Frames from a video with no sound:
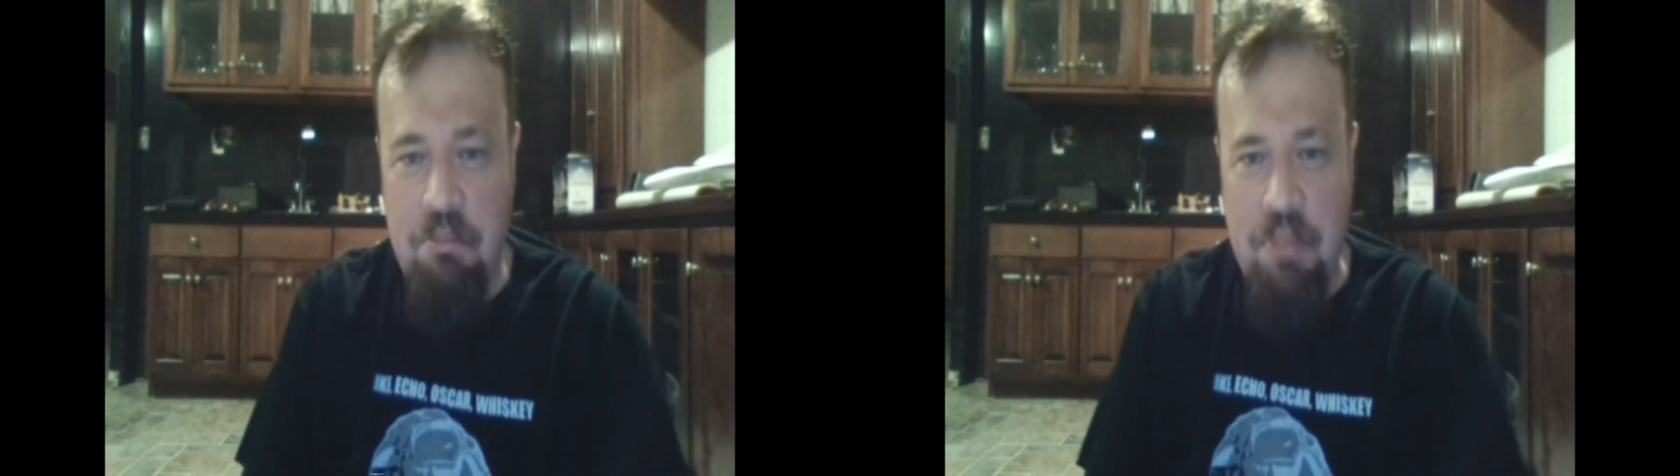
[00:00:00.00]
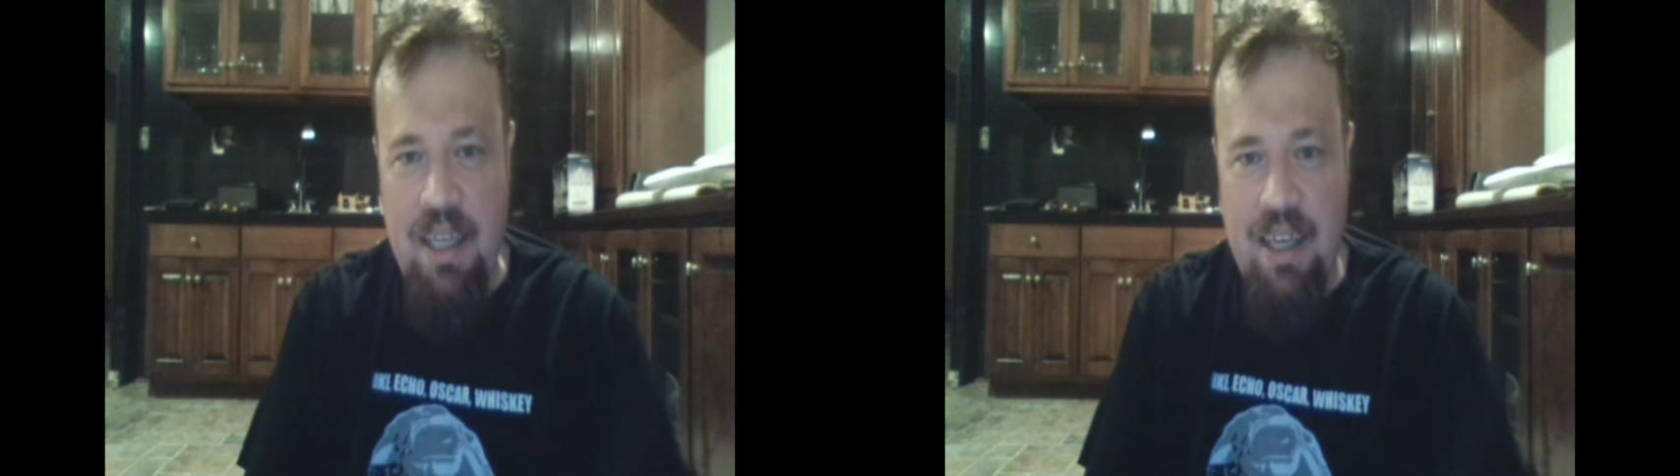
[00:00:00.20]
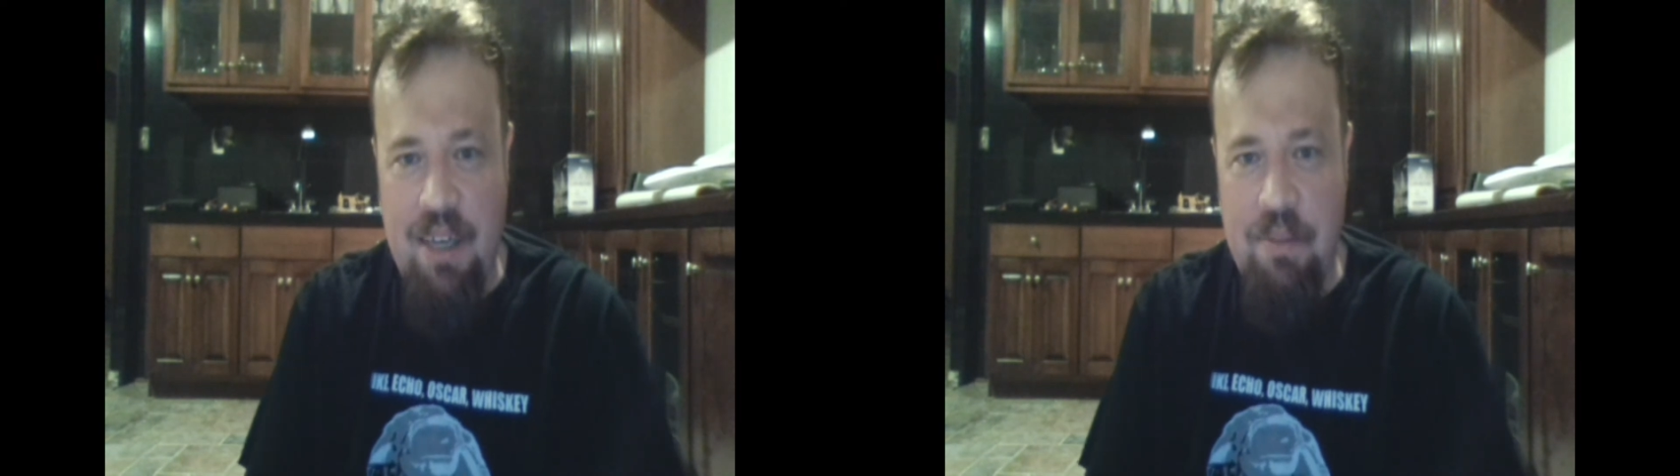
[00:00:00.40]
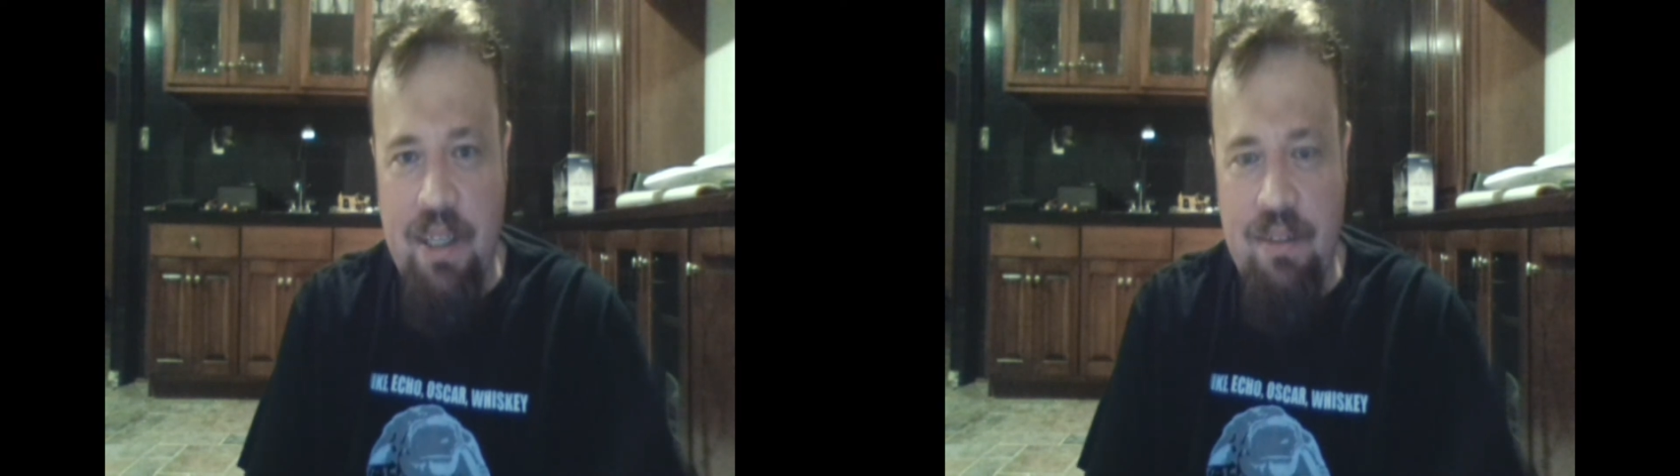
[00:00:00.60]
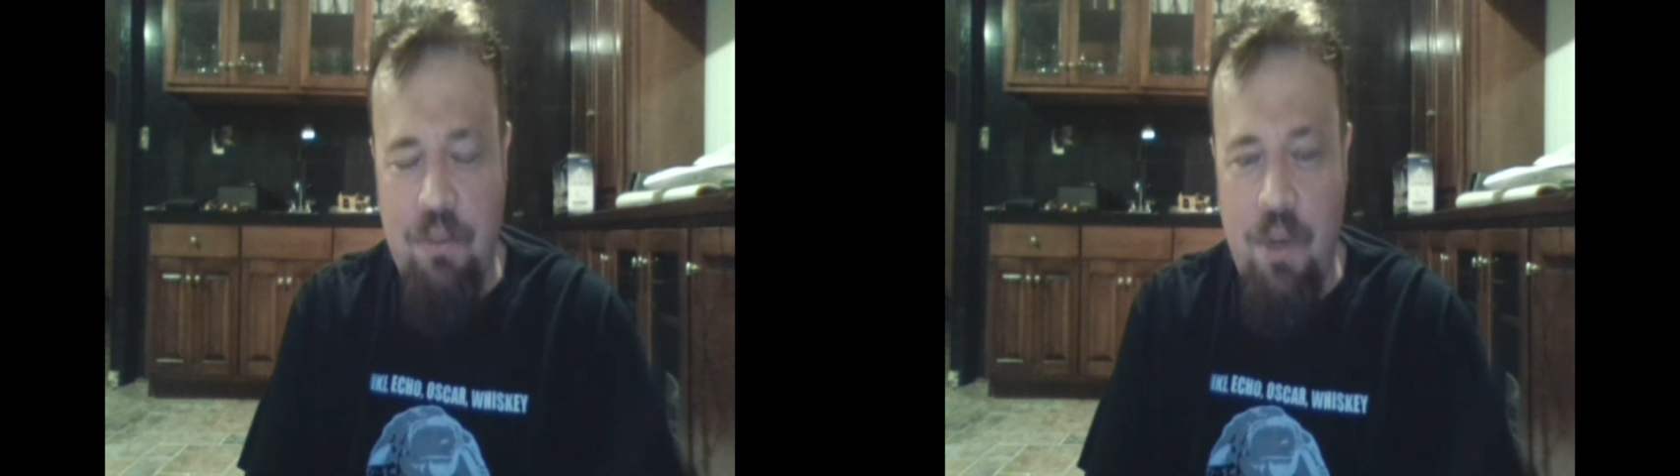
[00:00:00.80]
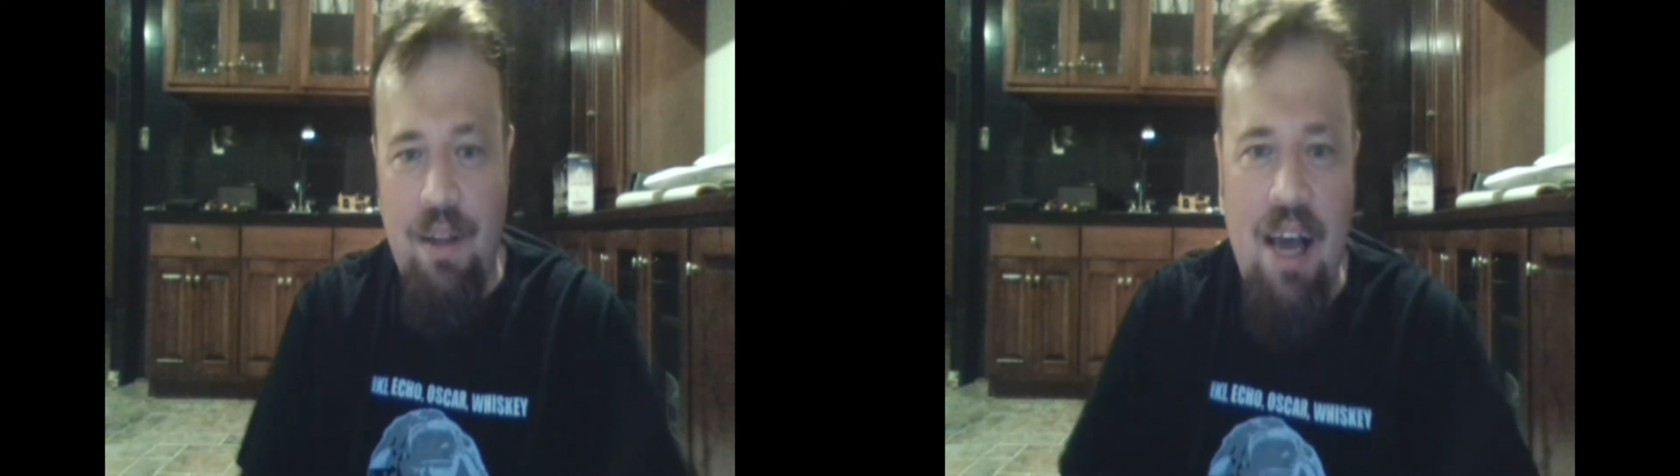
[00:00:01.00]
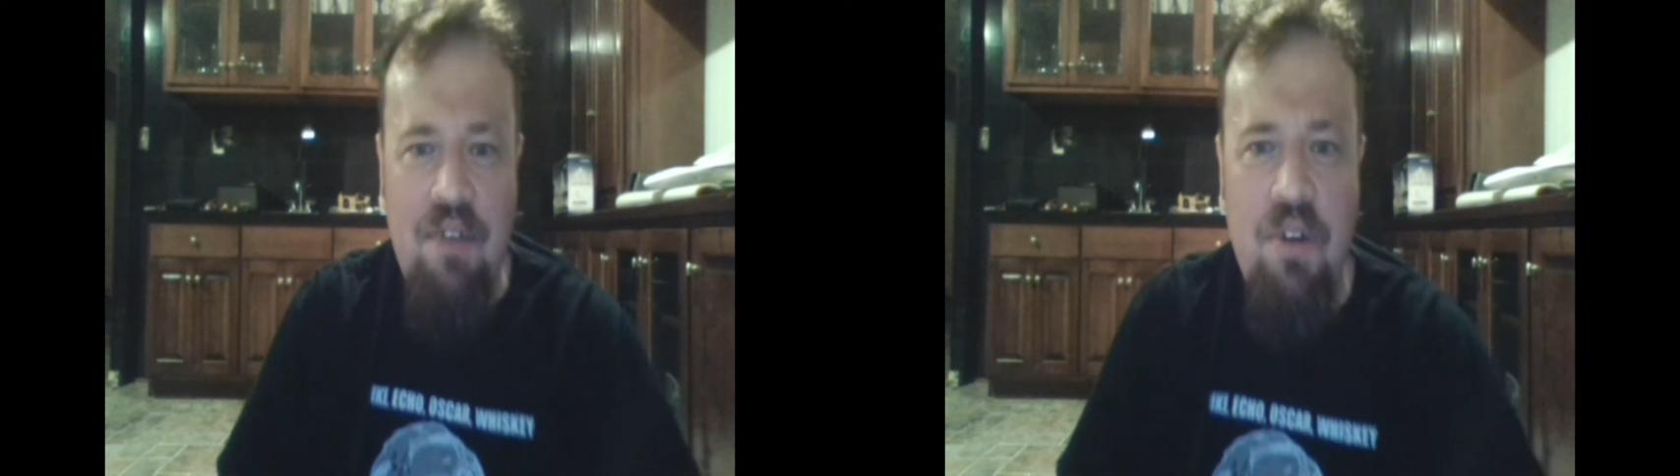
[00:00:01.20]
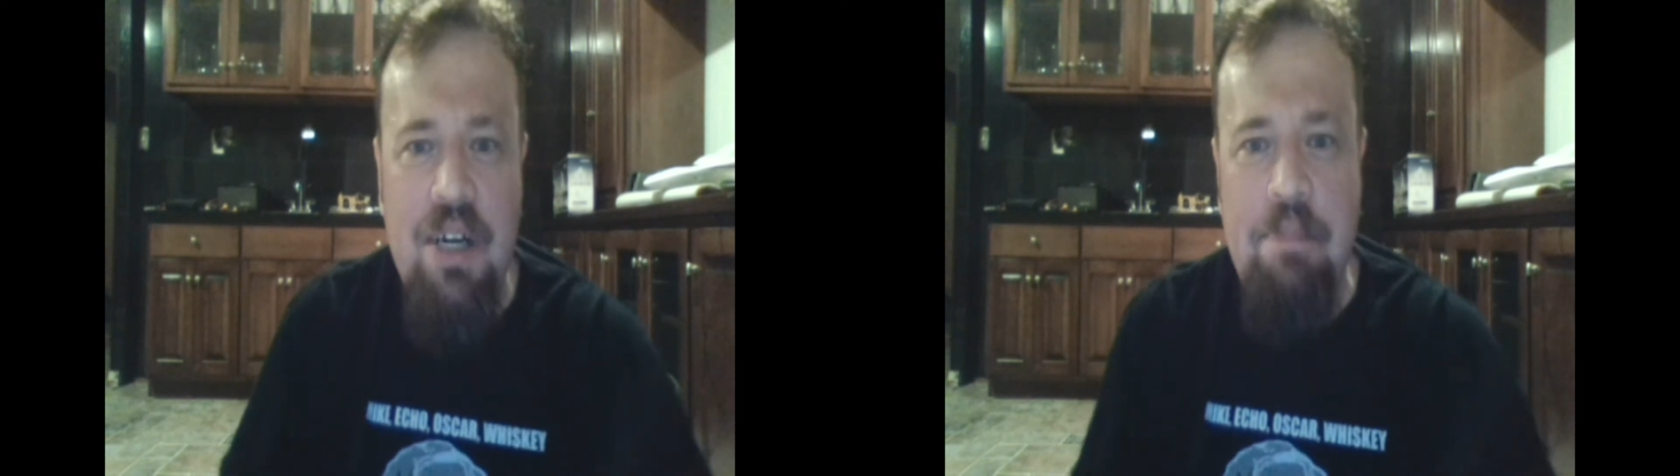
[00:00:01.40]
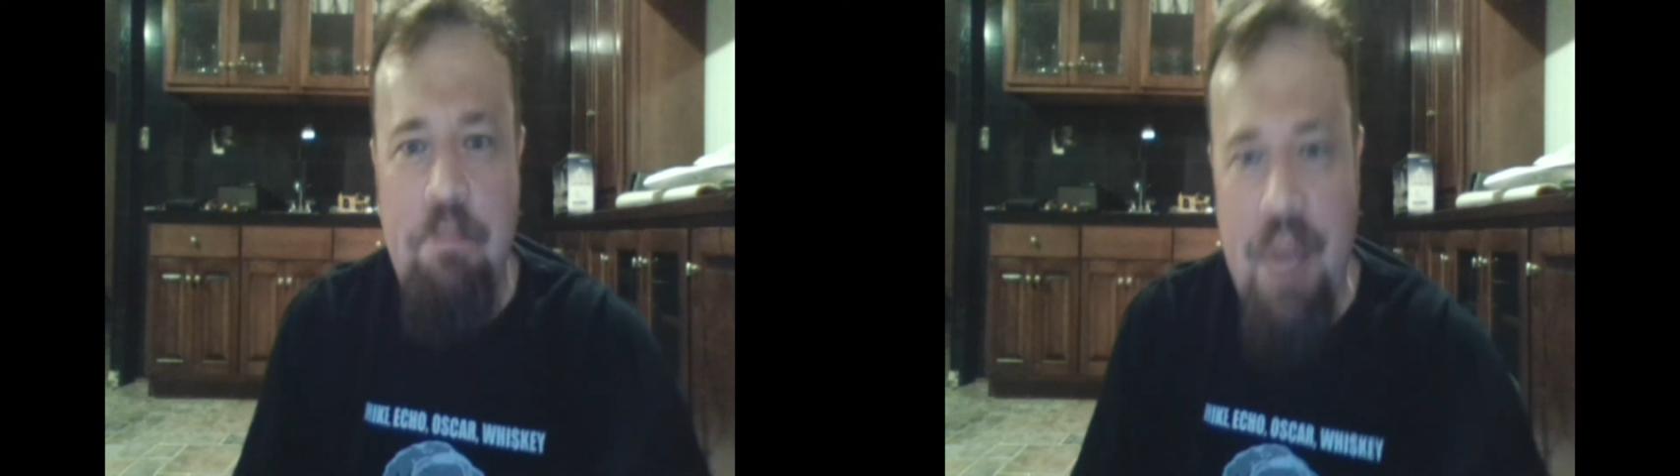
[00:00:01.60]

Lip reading: becoming, well, I've already